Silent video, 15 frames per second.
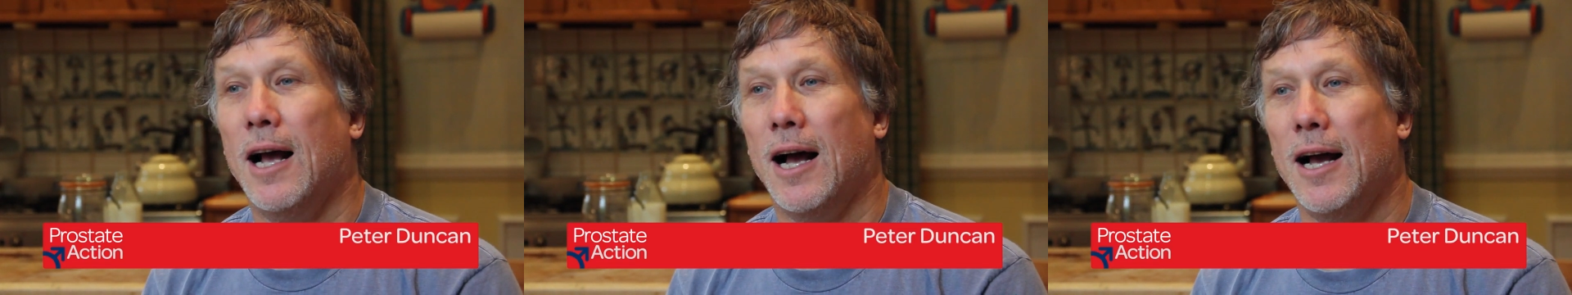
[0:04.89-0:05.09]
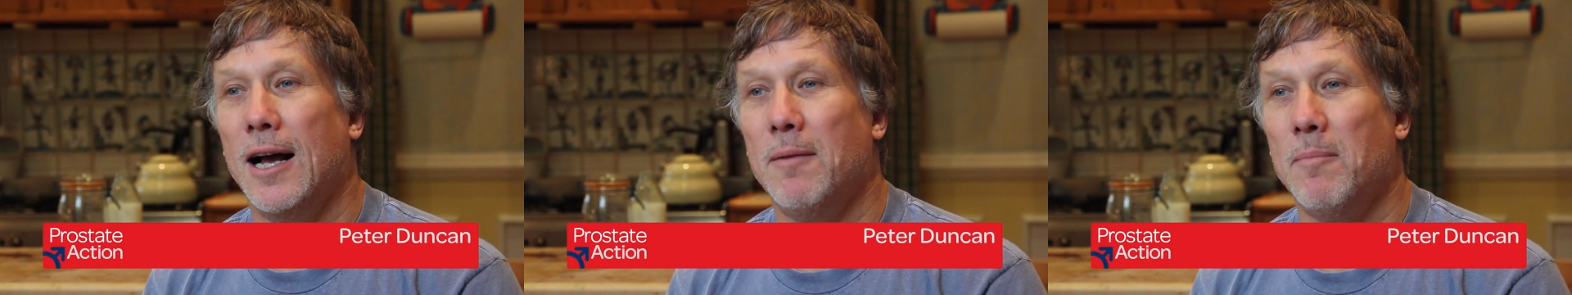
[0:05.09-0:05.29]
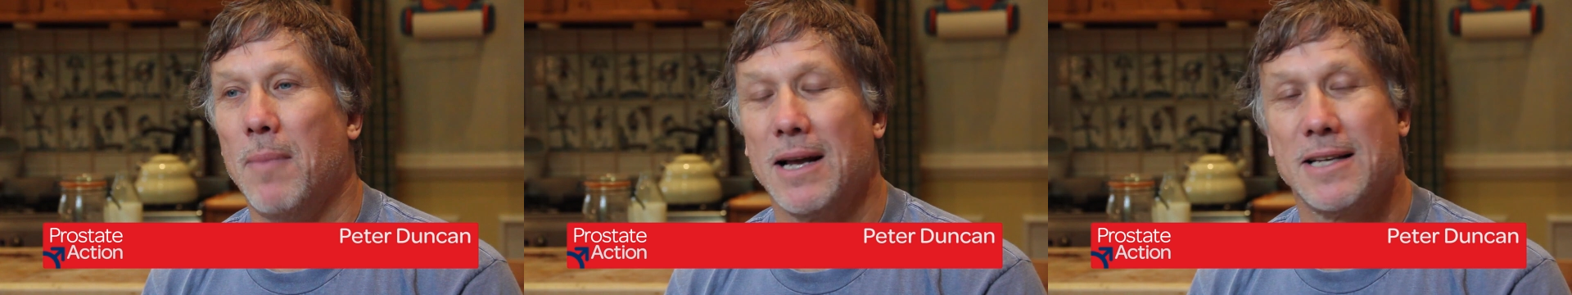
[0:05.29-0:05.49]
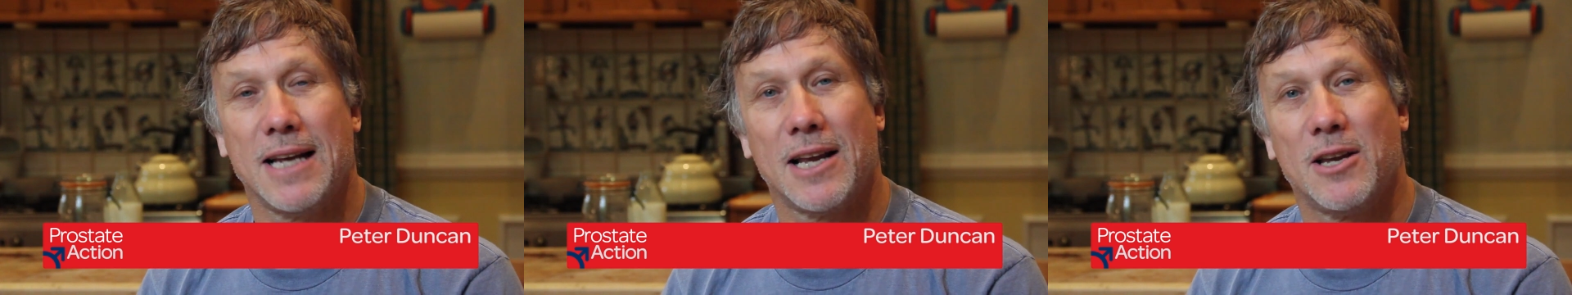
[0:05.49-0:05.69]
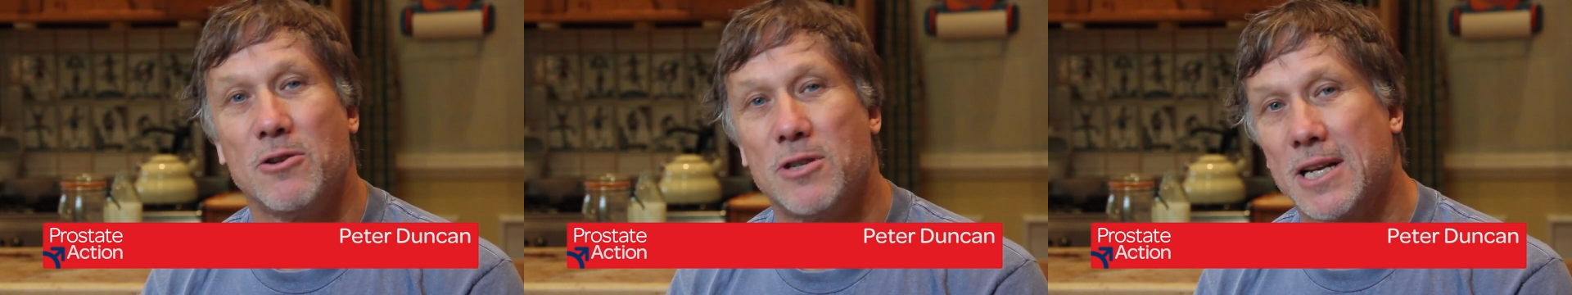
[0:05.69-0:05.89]
my
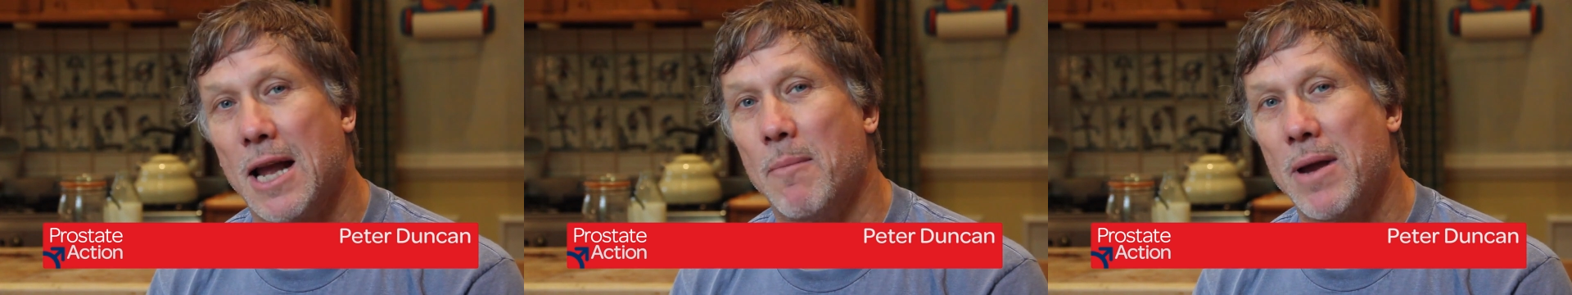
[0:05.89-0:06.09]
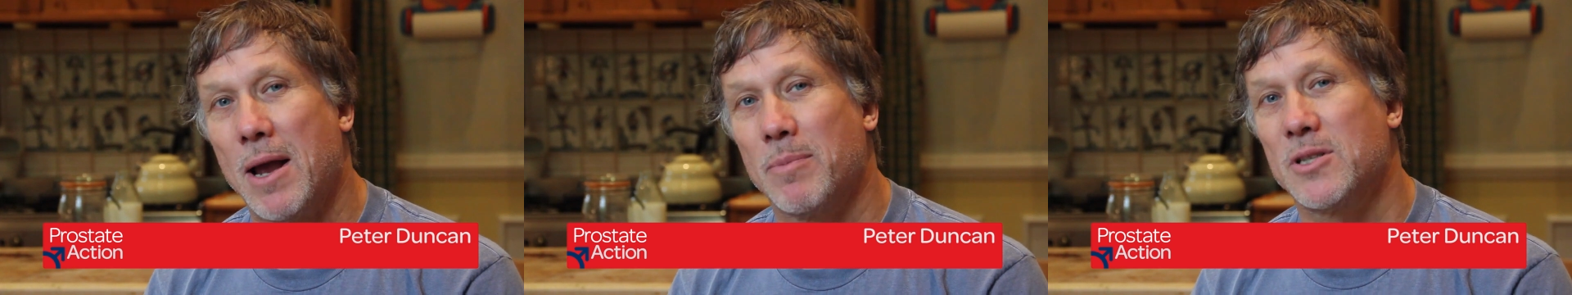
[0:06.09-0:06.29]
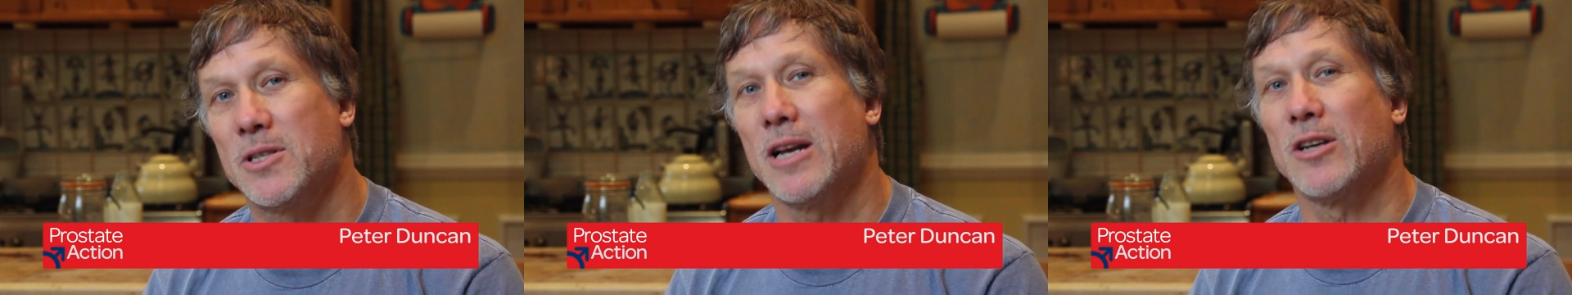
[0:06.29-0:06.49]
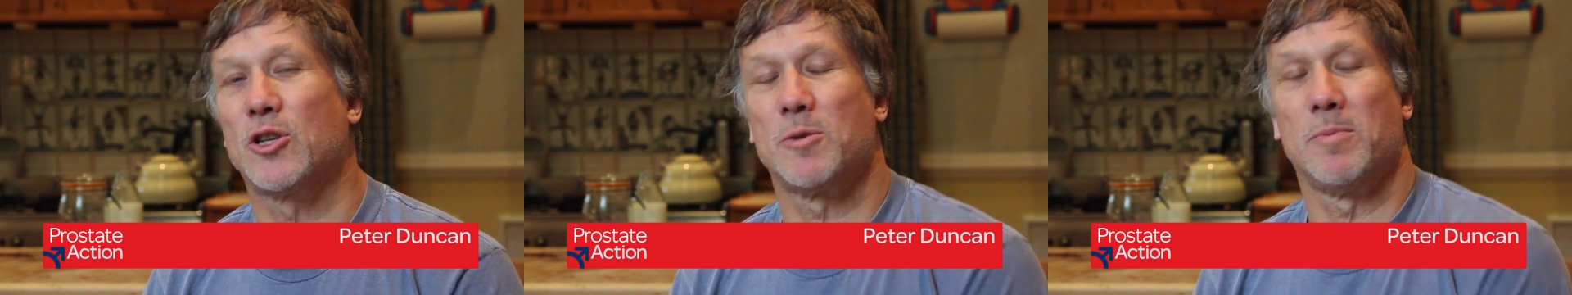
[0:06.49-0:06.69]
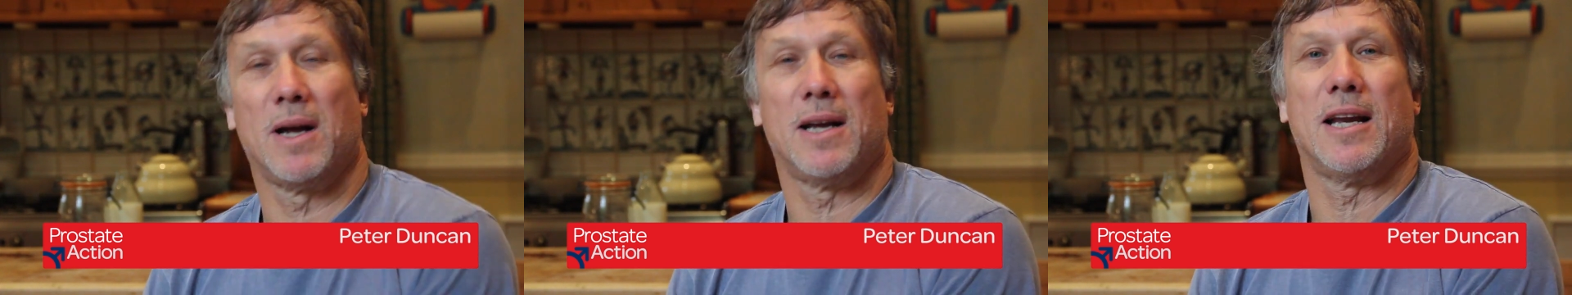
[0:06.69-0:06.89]
dad used to get me up on stage,
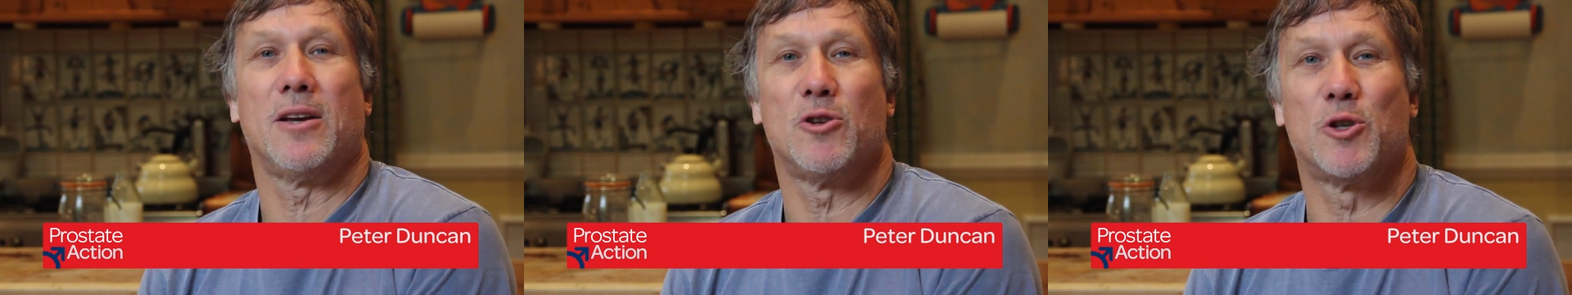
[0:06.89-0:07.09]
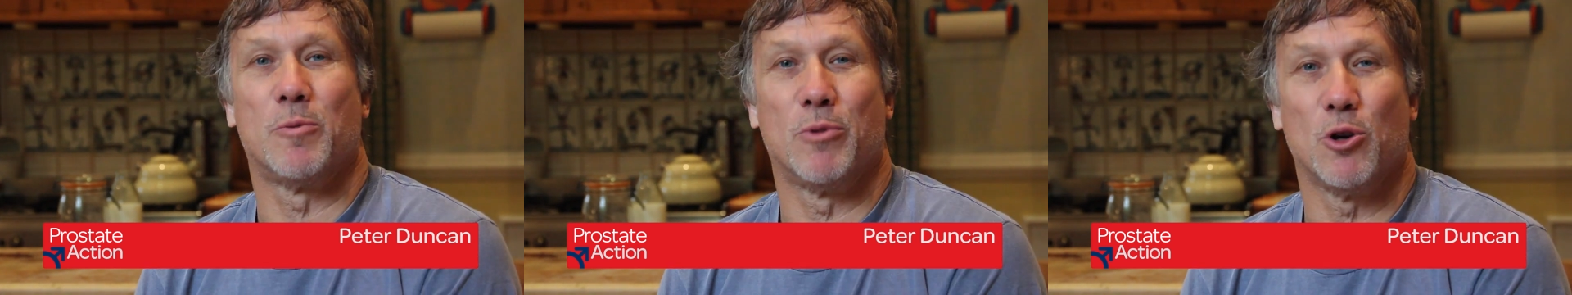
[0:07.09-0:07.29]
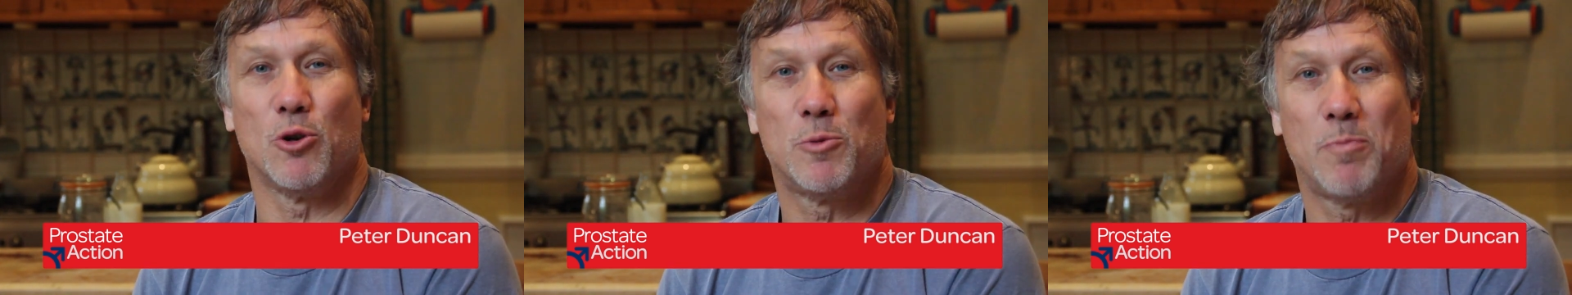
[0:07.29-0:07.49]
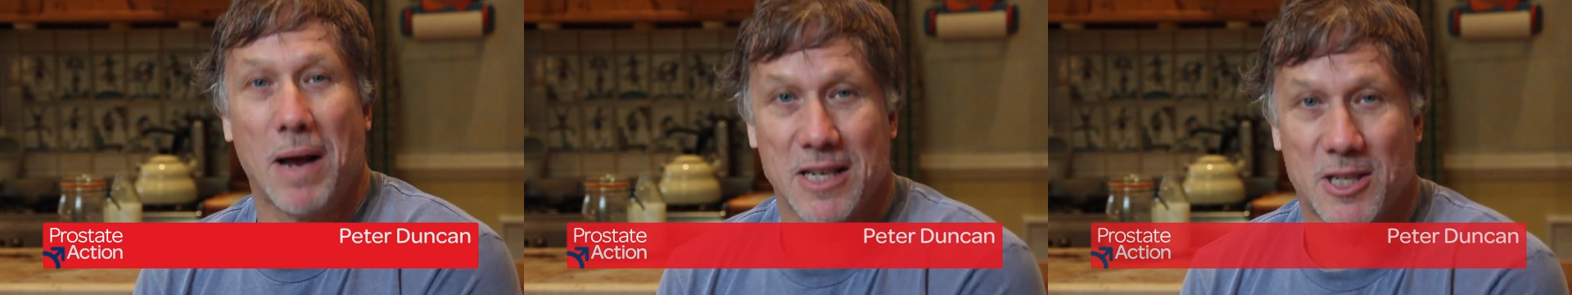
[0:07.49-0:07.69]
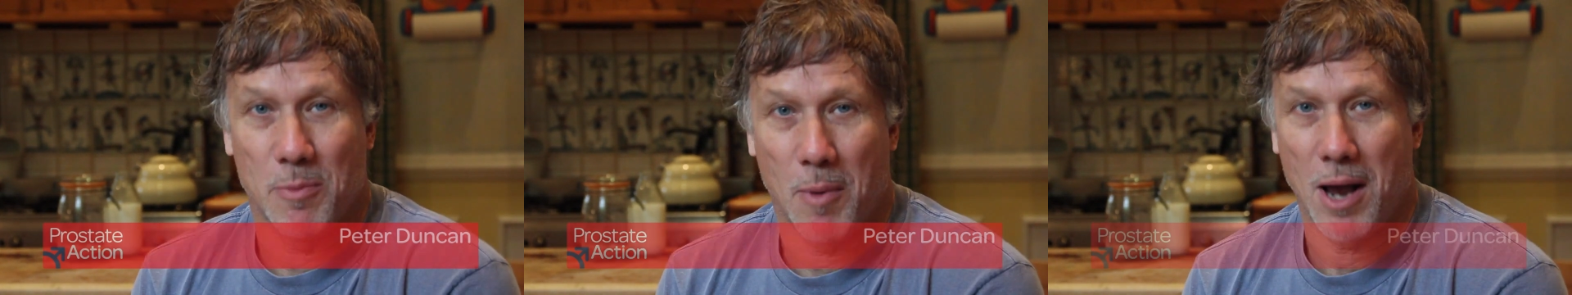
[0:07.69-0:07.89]
because my dad used to produce
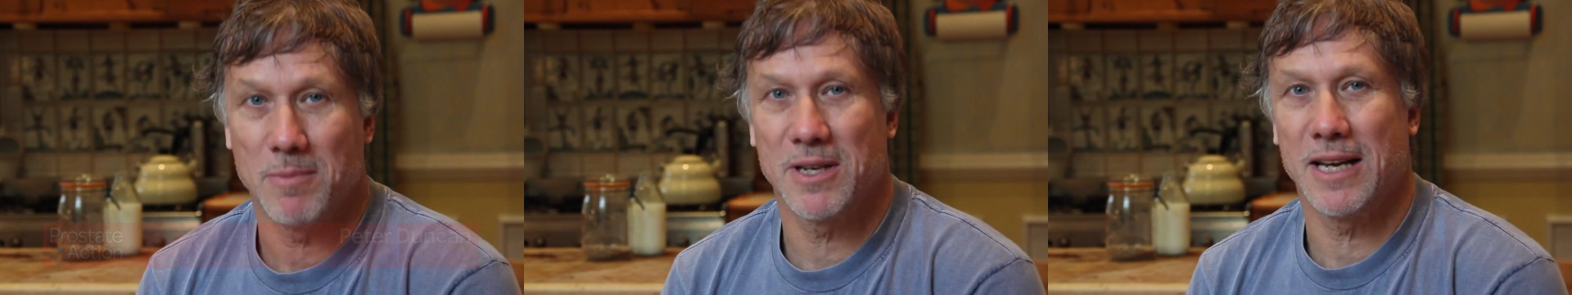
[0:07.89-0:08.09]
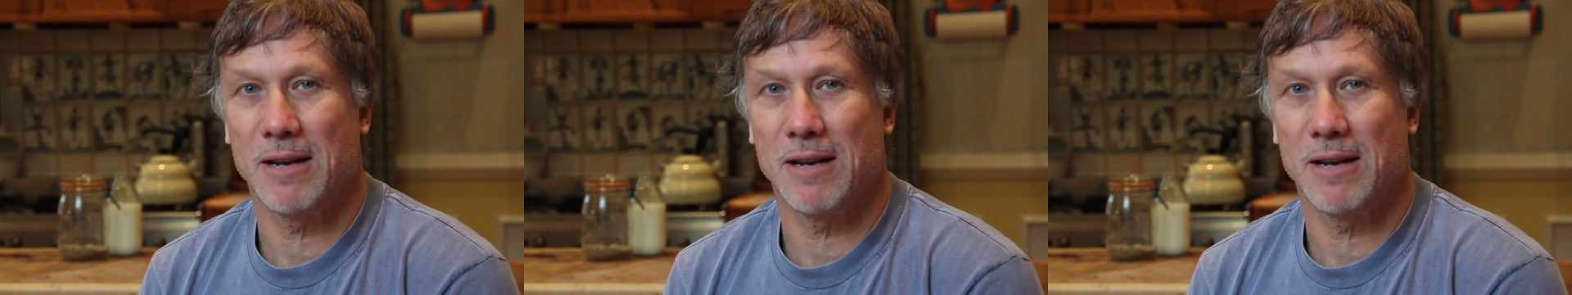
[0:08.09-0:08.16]
pantomimes,